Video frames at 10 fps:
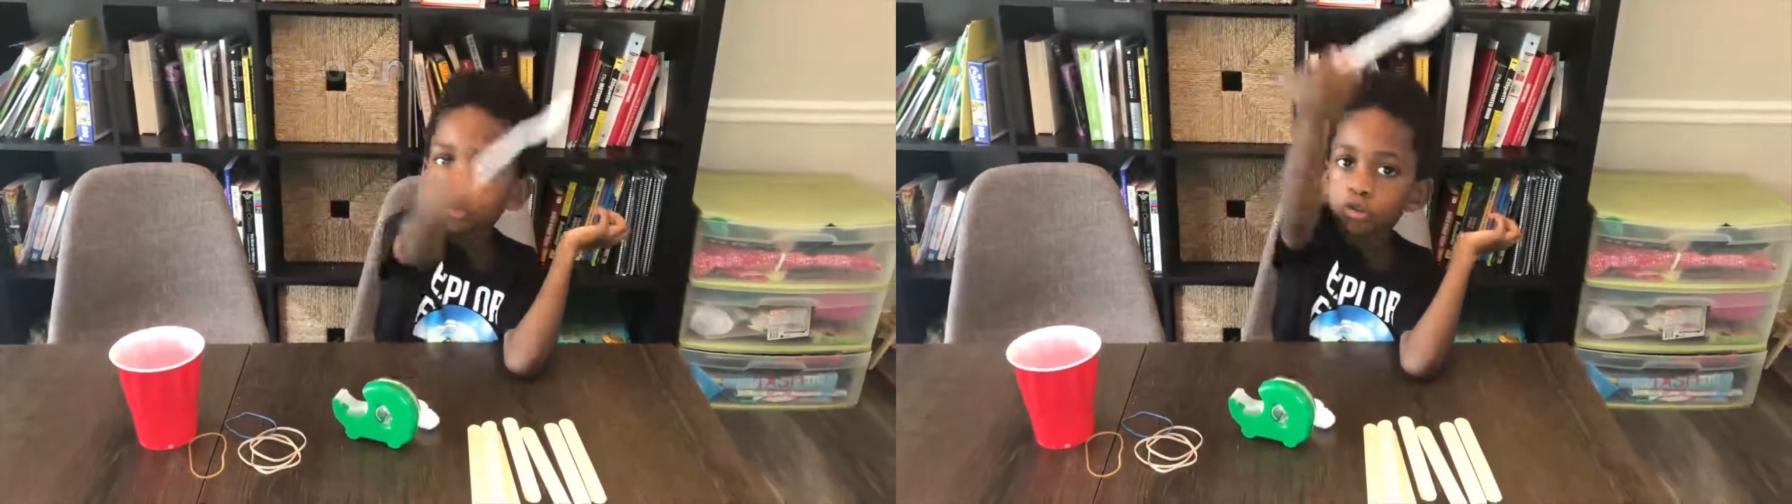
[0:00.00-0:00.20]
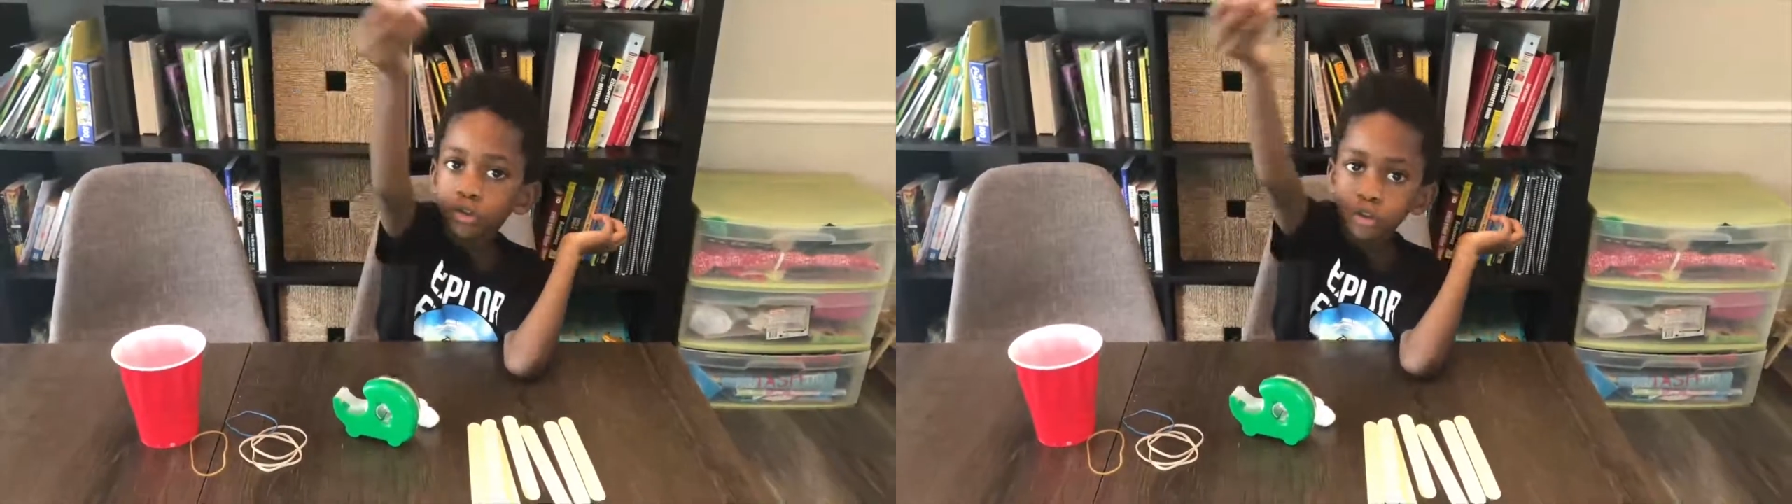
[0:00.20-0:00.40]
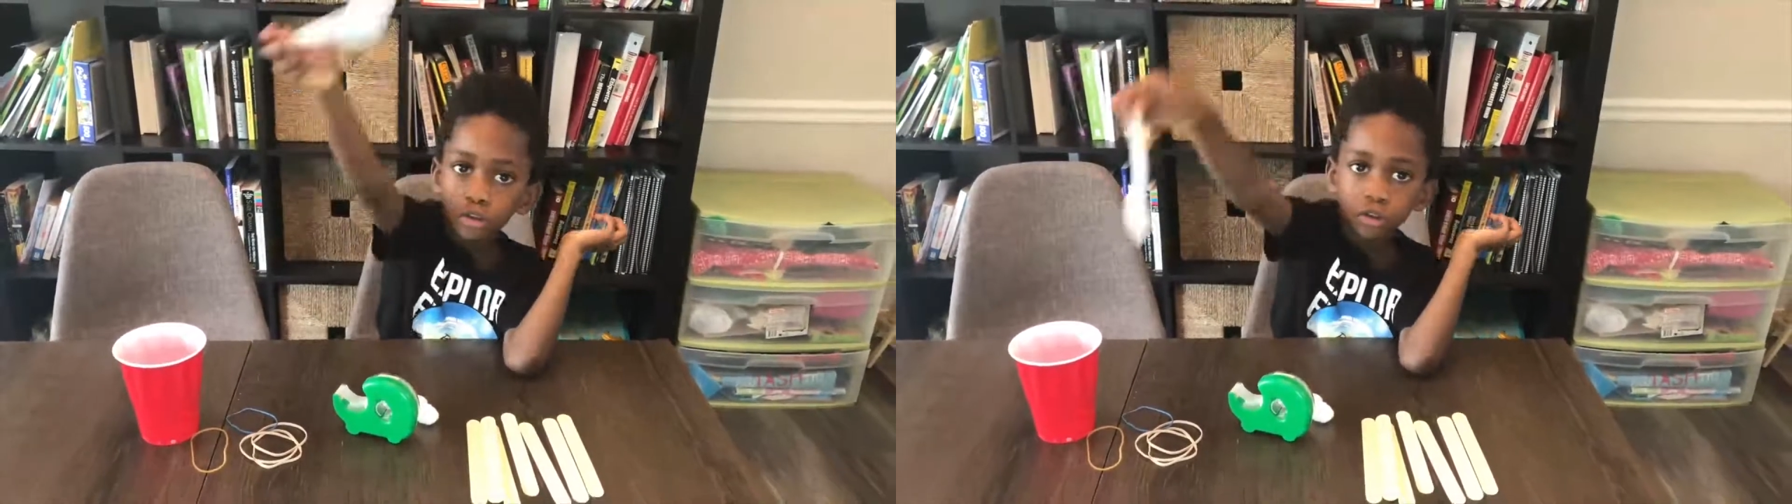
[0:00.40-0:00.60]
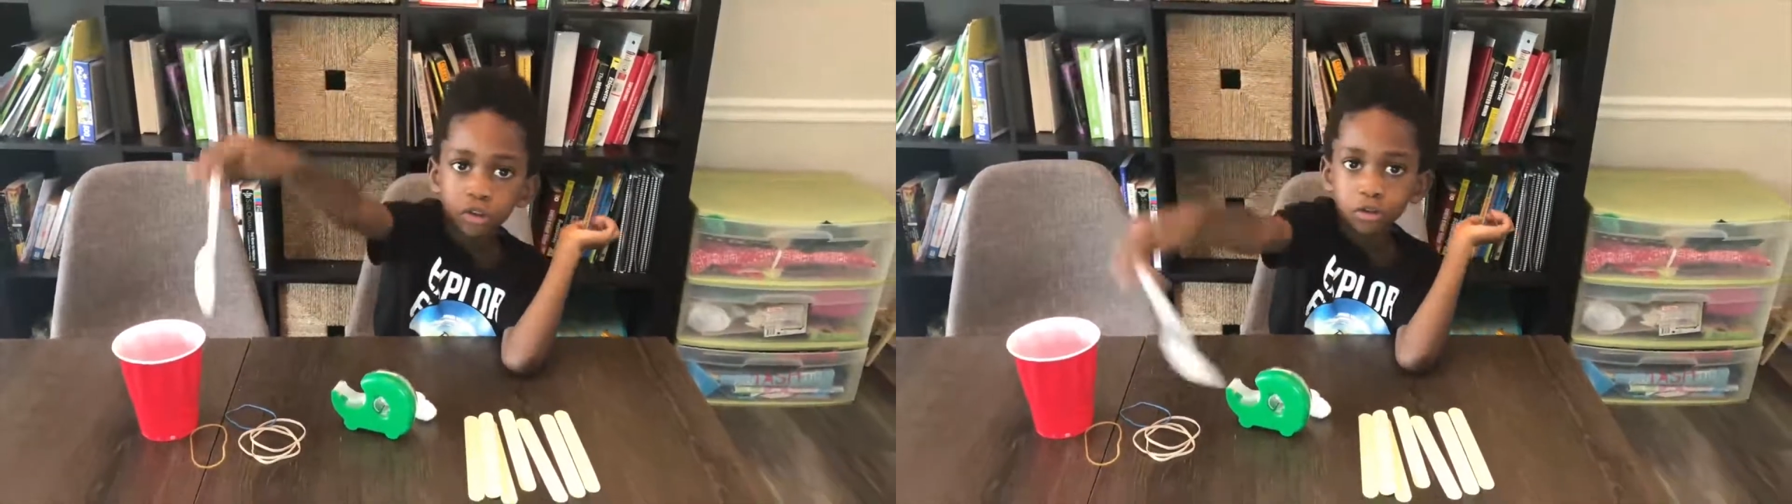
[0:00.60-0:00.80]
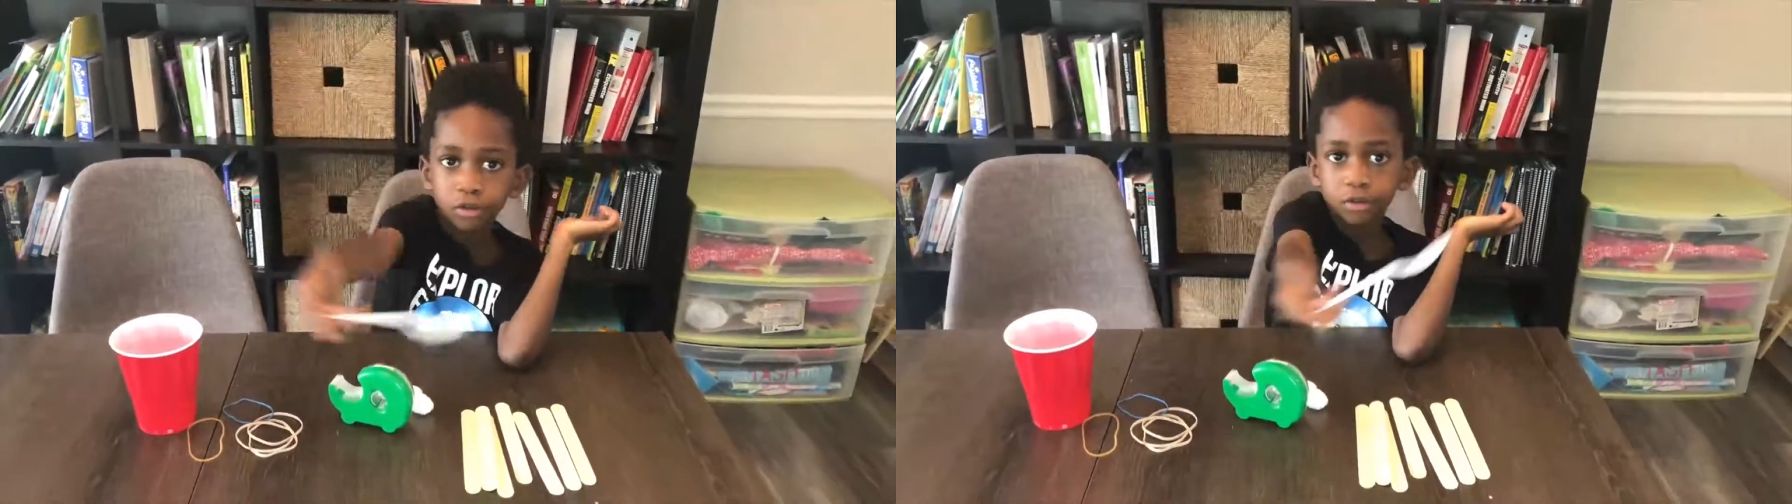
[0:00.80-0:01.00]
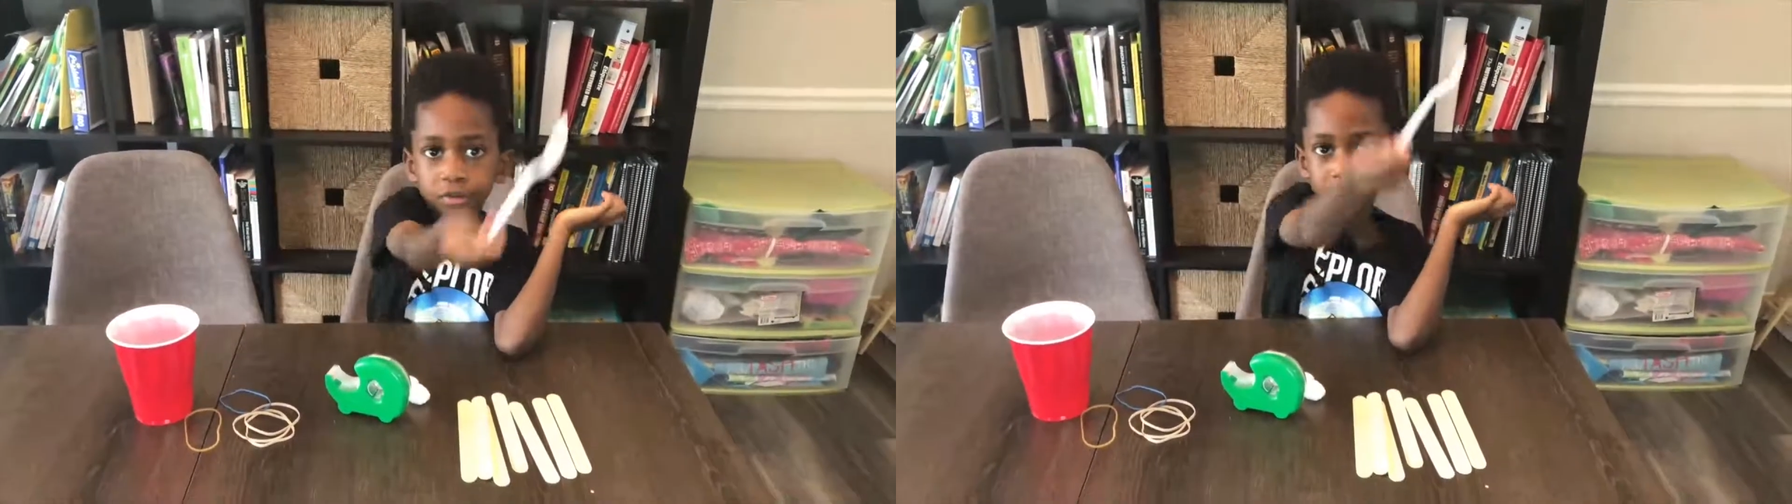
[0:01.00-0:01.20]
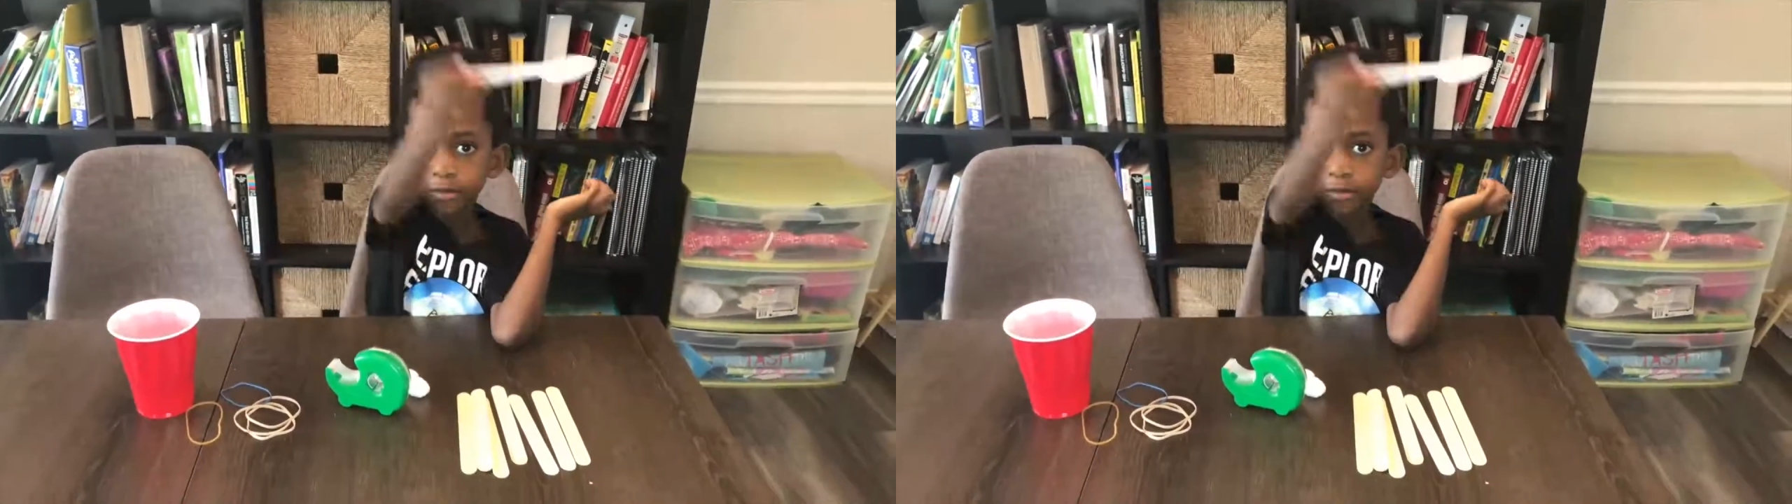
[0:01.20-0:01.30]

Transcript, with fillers: plastic spoon.